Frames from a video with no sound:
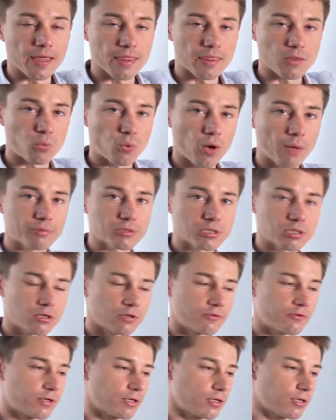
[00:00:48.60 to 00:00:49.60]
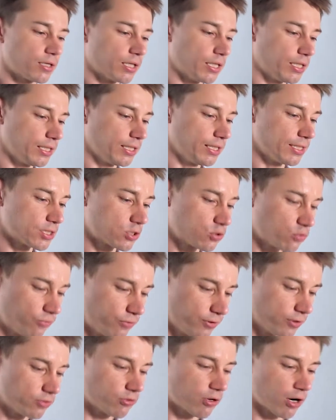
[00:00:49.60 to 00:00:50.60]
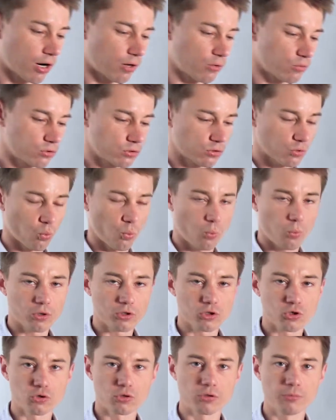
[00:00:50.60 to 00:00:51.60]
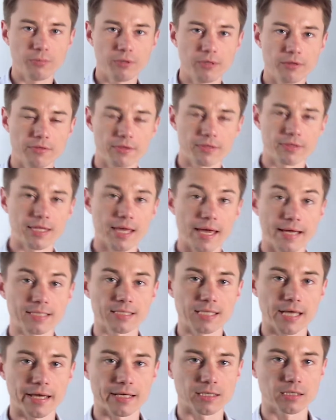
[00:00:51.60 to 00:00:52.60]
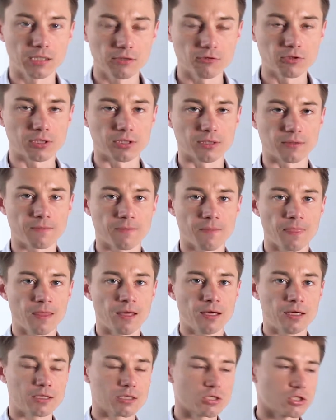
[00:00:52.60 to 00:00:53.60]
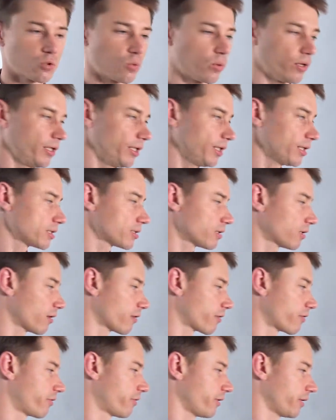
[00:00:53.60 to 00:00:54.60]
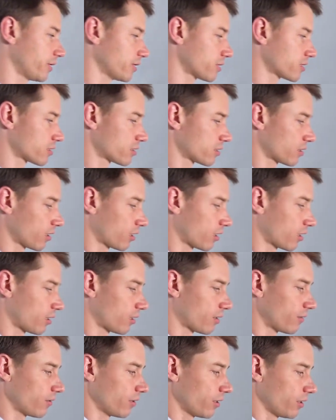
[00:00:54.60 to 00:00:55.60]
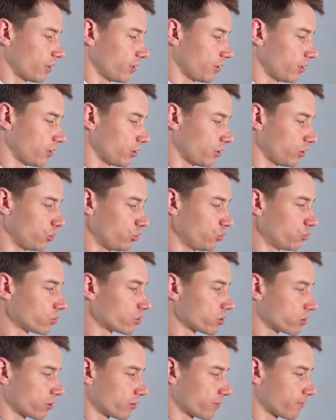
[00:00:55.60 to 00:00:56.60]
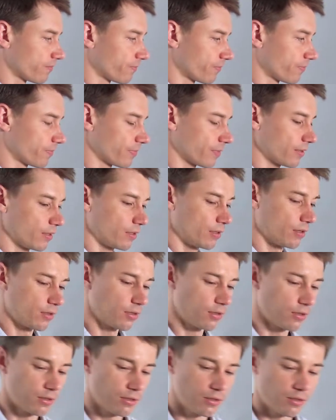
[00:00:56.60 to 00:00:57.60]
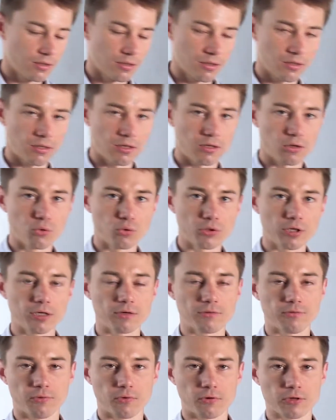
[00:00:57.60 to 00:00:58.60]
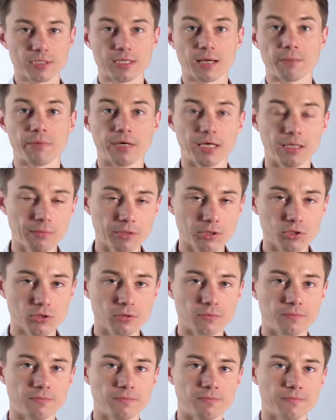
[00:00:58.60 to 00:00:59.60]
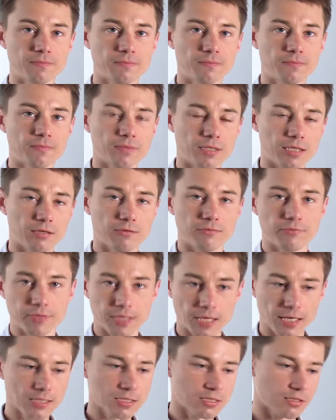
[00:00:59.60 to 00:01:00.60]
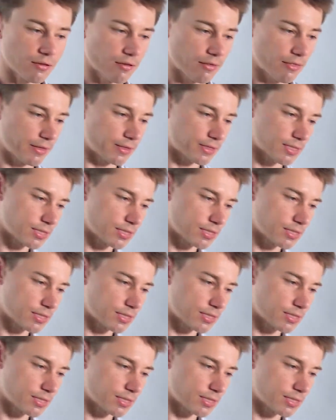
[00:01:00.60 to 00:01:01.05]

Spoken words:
And the web server needs to figure out what should be the next activity. So is this user looking for some image? If yes, that's a